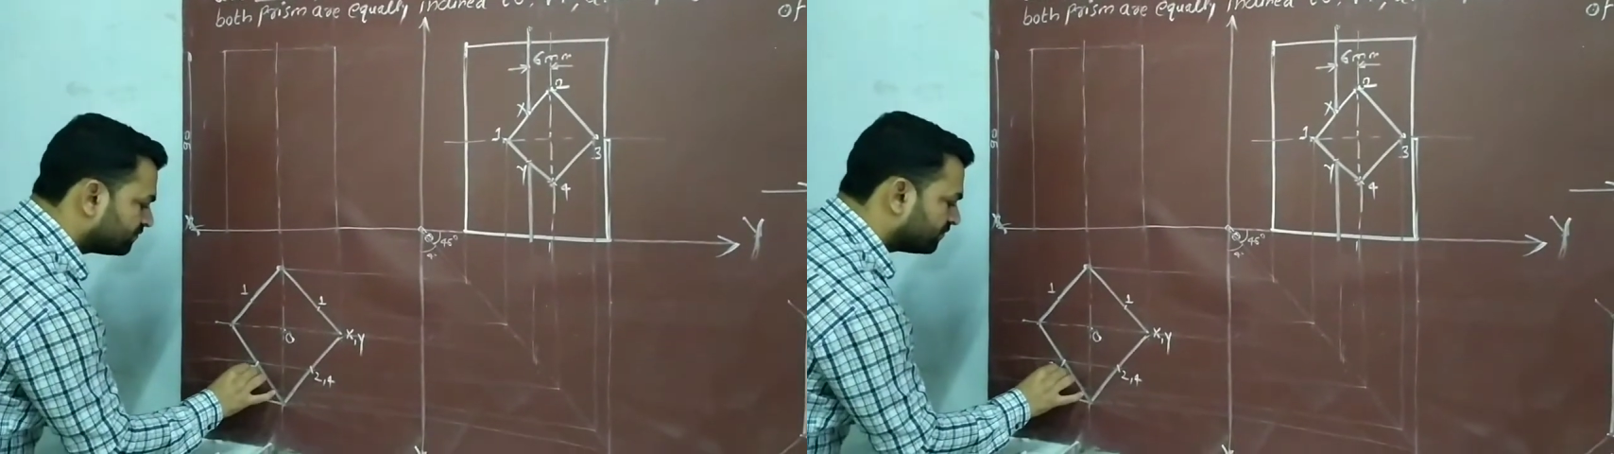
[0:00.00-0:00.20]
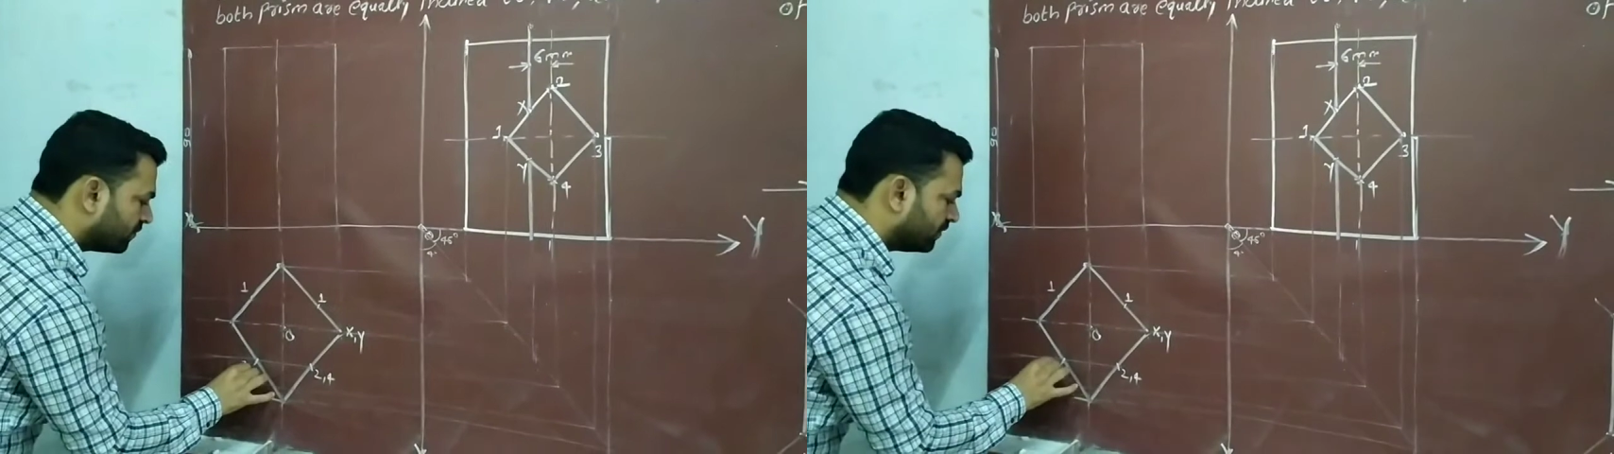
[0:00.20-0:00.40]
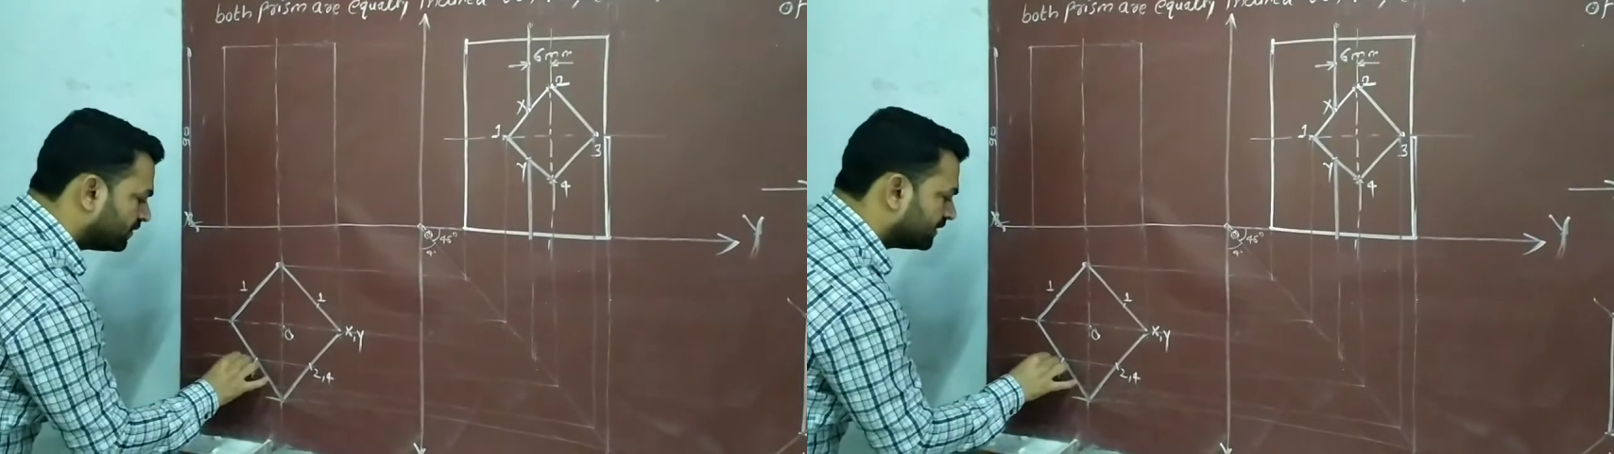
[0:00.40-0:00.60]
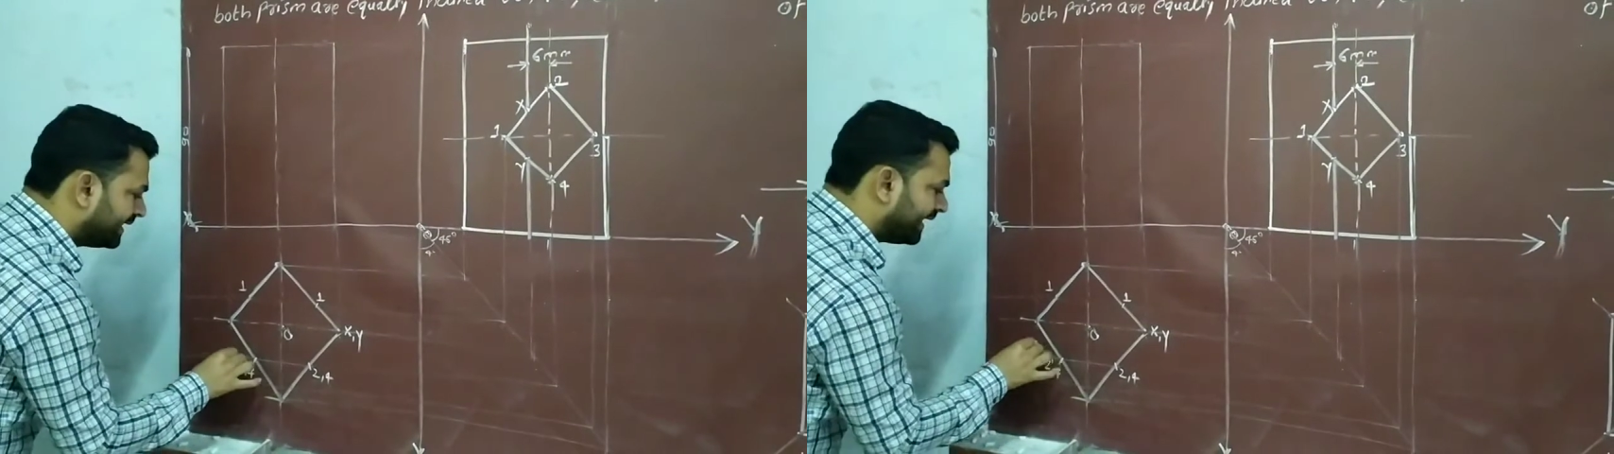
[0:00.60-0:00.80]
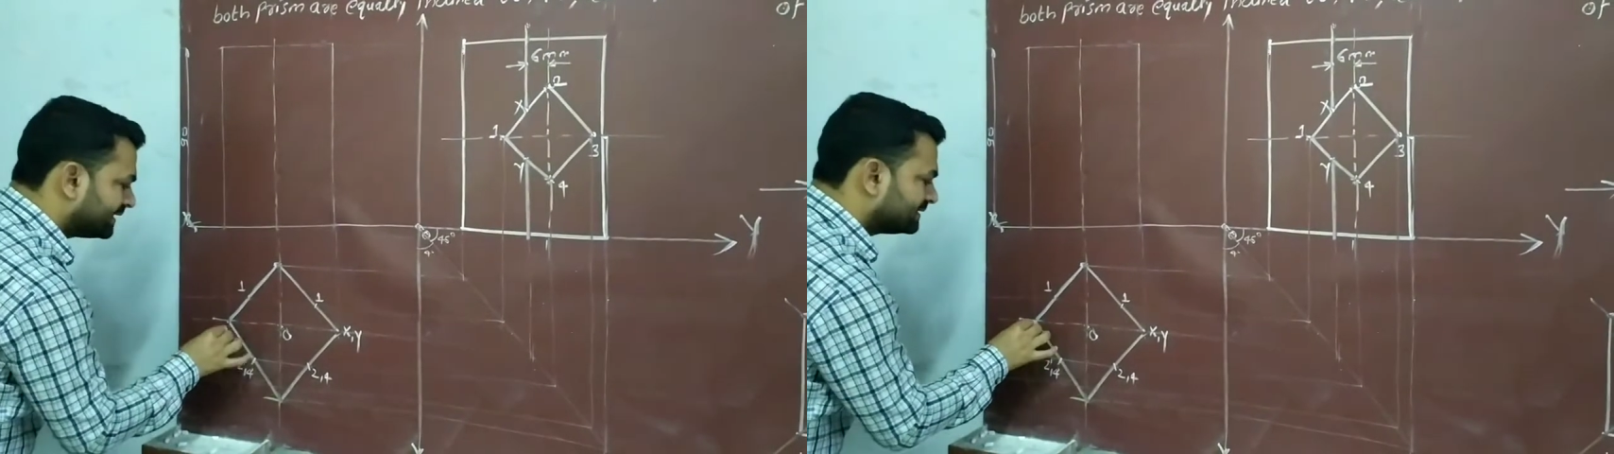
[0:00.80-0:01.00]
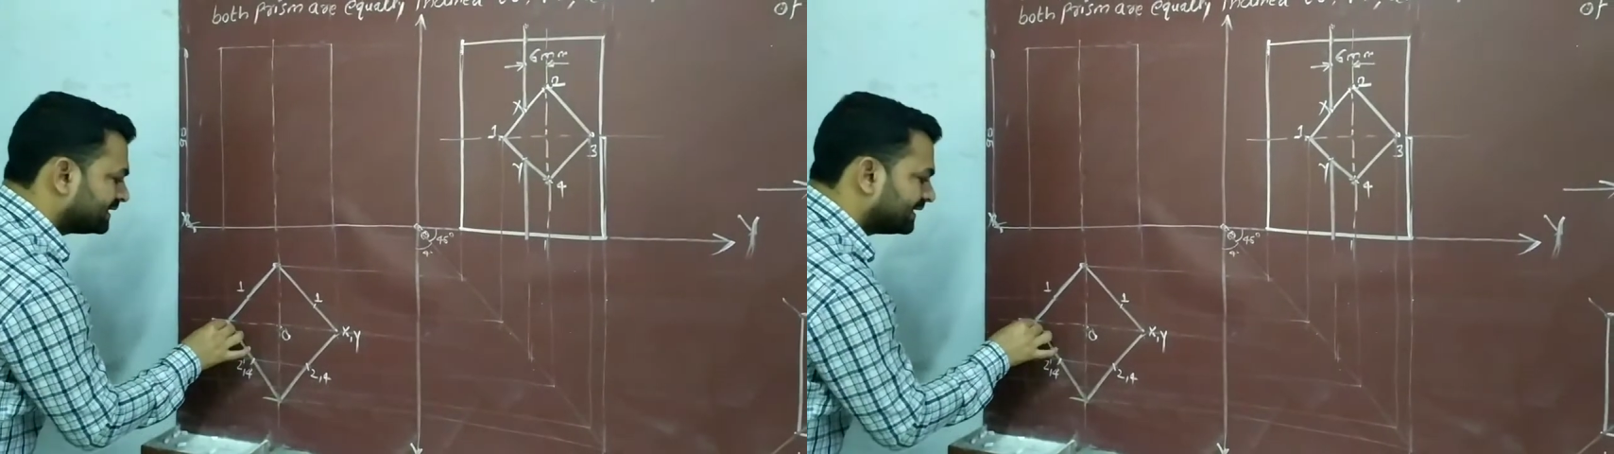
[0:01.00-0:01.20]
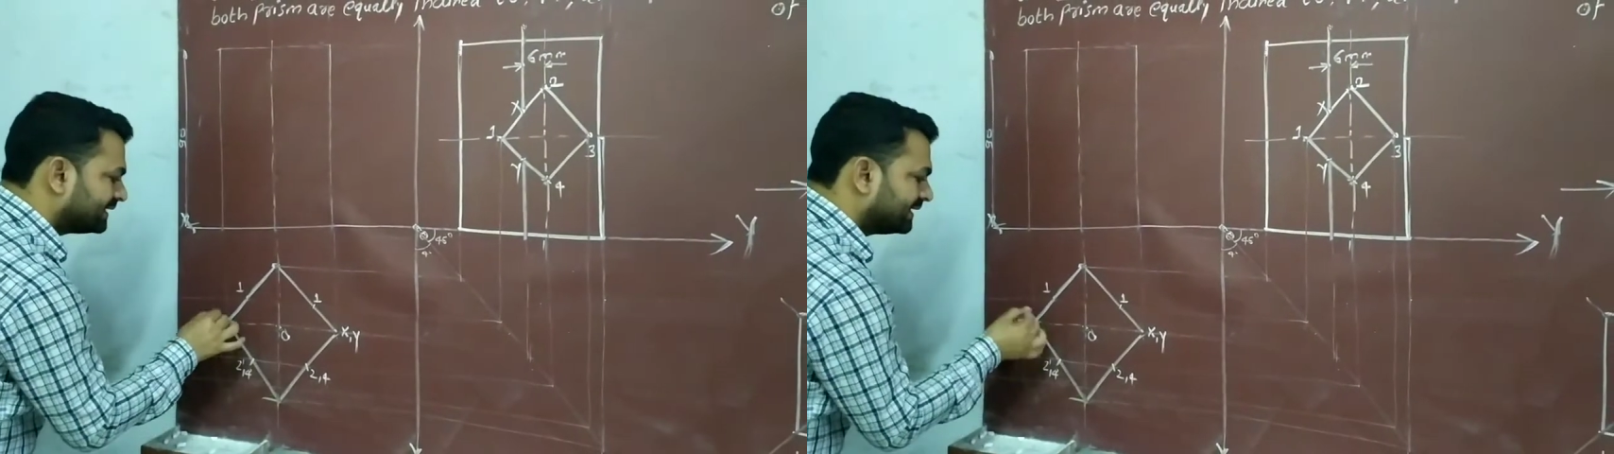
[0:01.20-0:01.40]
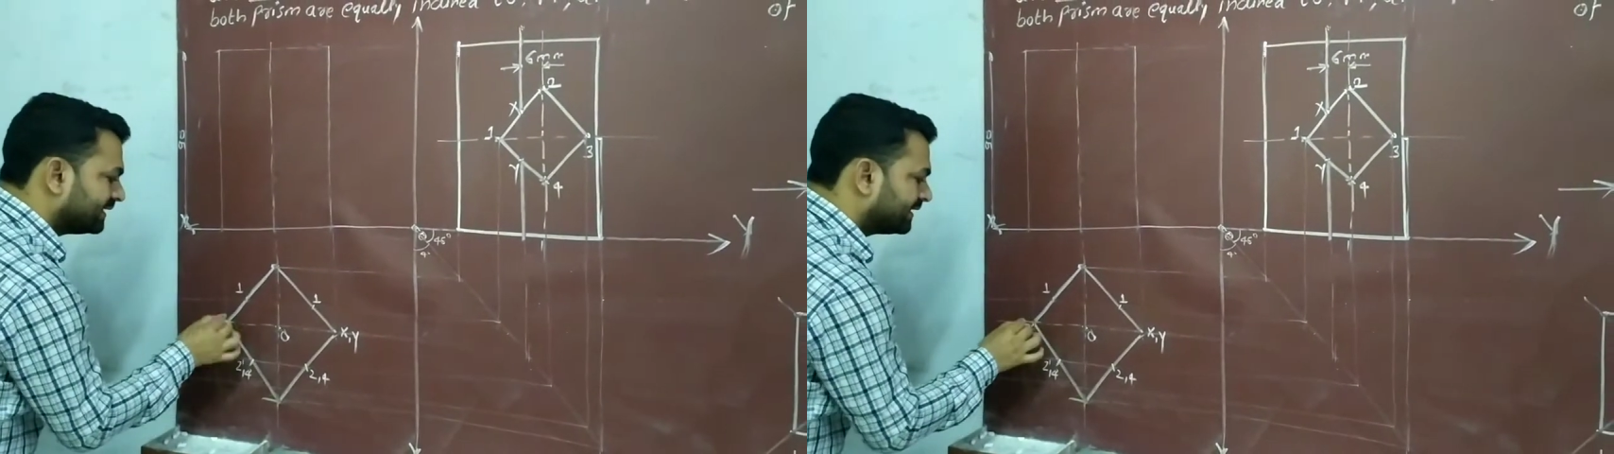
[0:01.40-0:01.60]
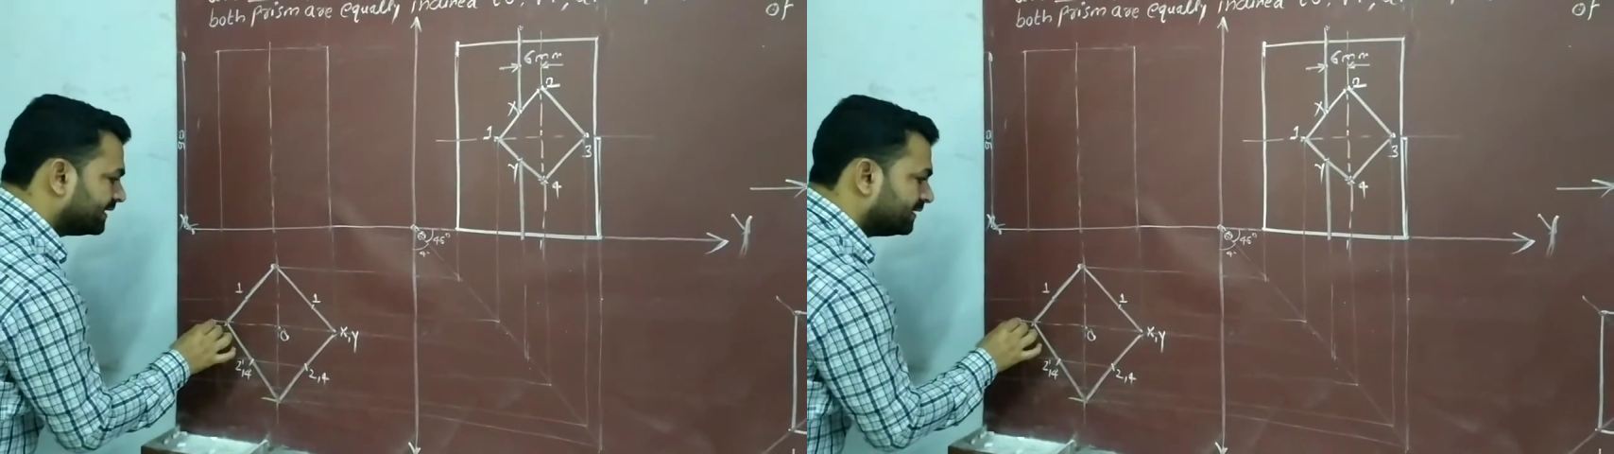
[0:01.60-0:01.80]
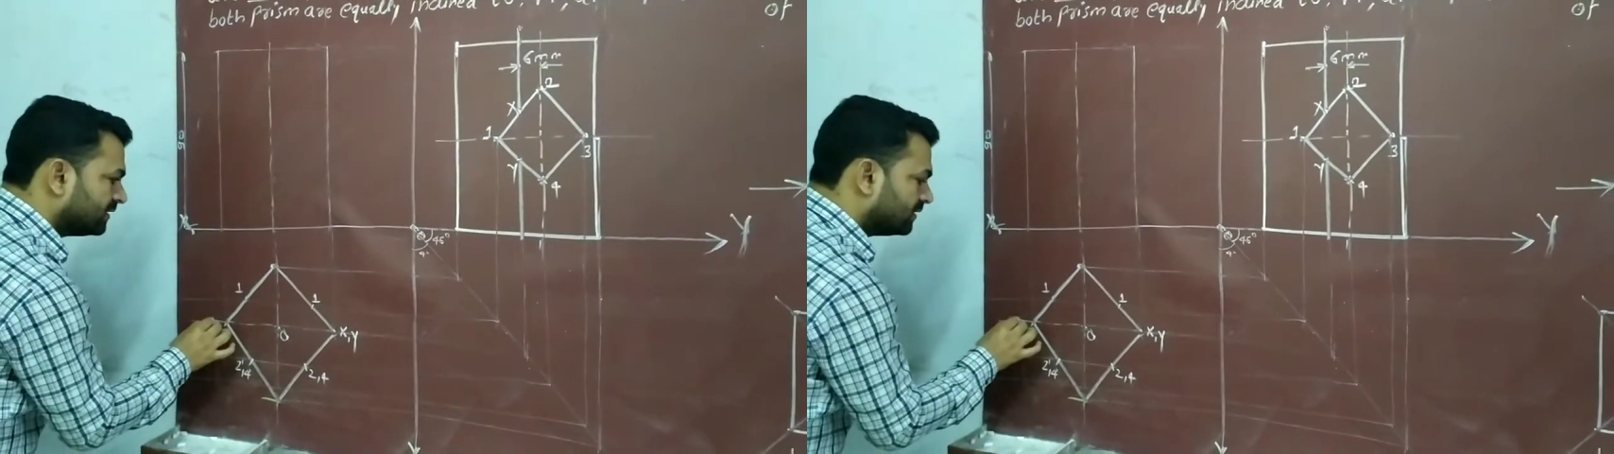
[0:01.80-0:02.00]
4 dash, and here
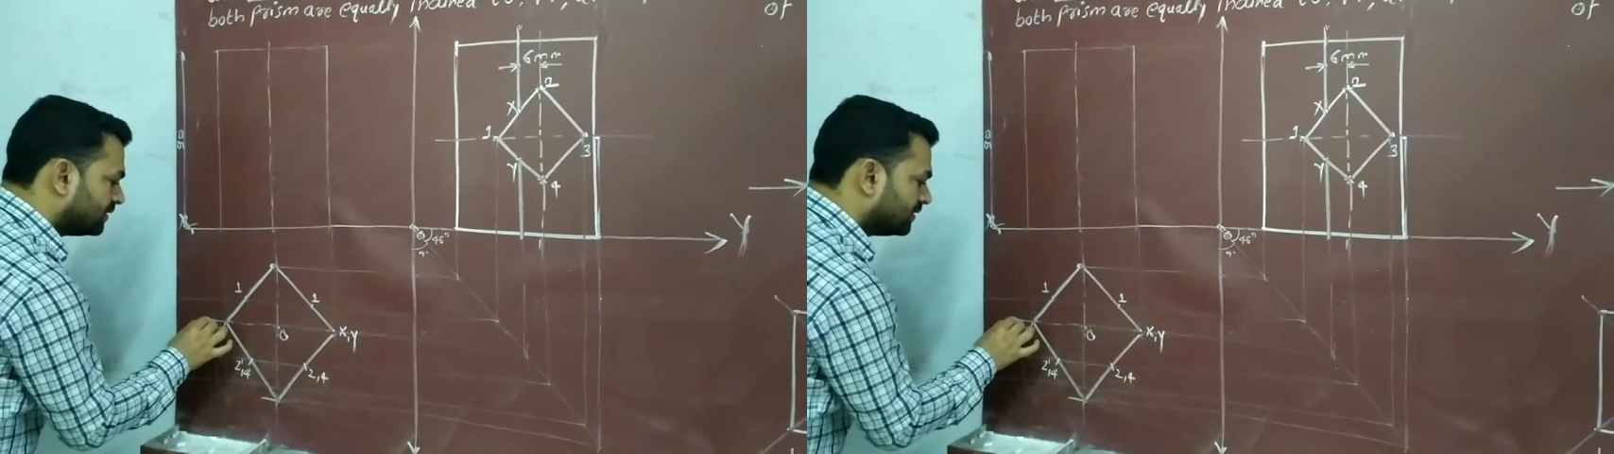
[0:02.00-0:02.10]
again